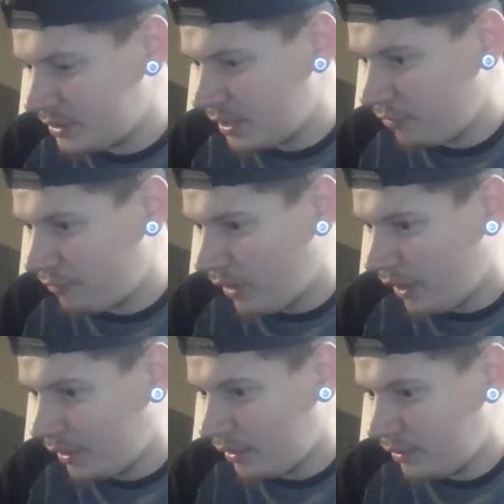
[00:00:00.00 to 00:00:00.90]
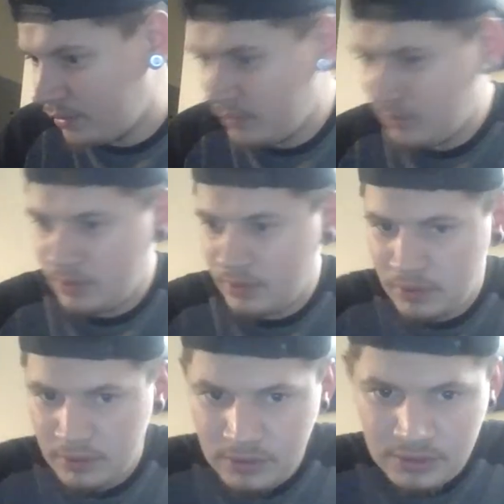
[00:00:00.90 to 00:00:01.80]
Delphi.
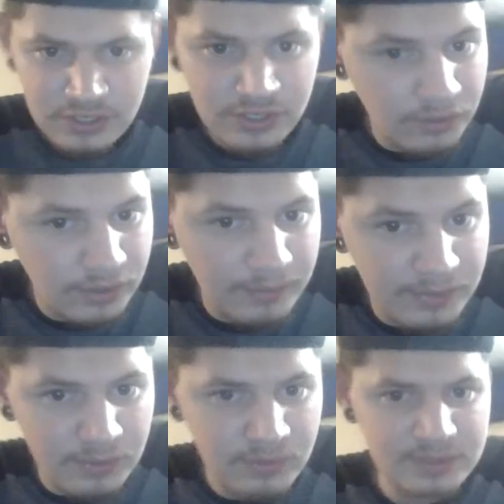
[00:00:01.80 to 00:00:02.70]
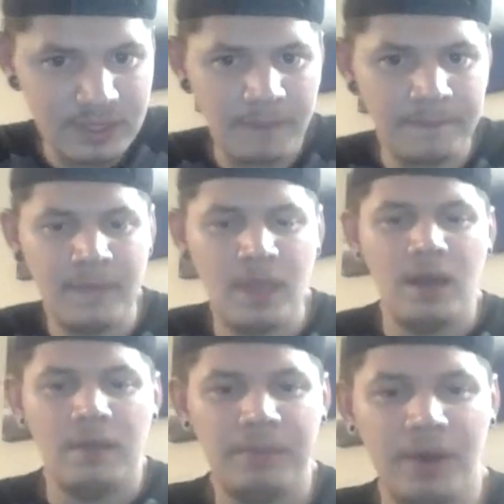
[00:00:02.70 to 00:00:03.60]
She's hurry up and doing something,
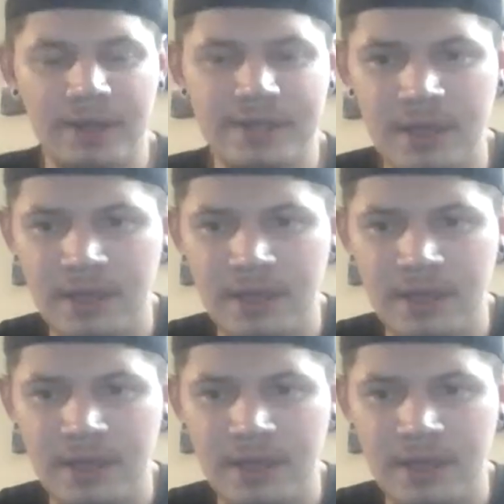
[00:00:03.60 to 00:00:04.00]
but